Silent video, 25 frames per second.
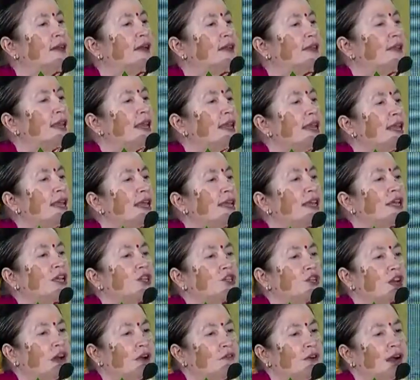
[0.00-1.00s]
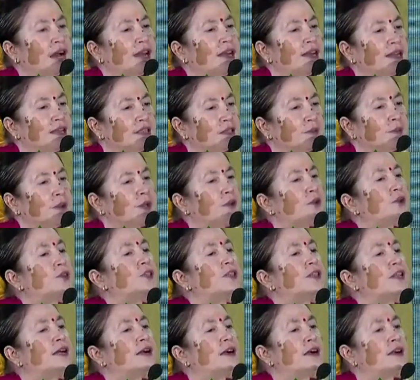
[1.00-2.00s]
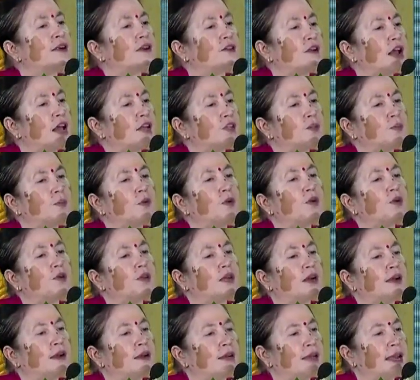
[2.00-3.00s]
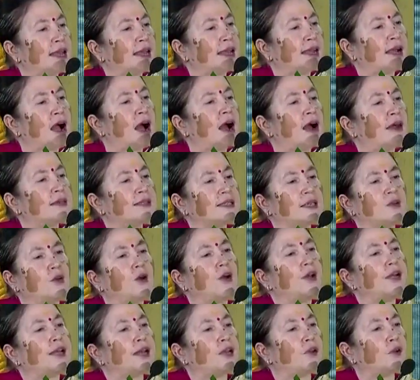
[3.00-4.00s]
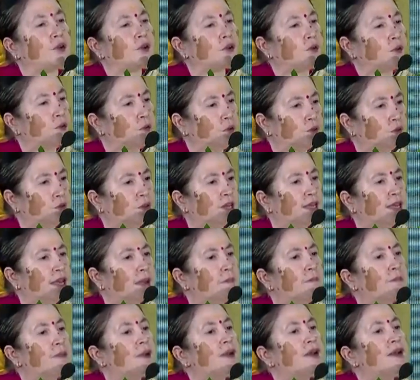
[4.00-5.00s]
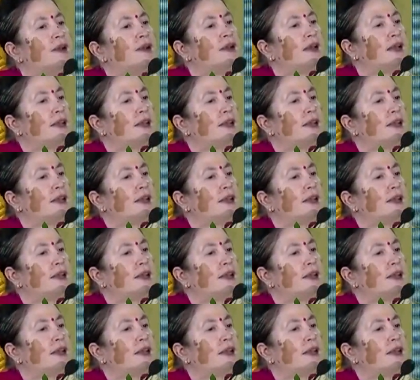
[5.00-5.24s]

the e-rickshaw walas, because the transport like cars and all cannot go to the temple.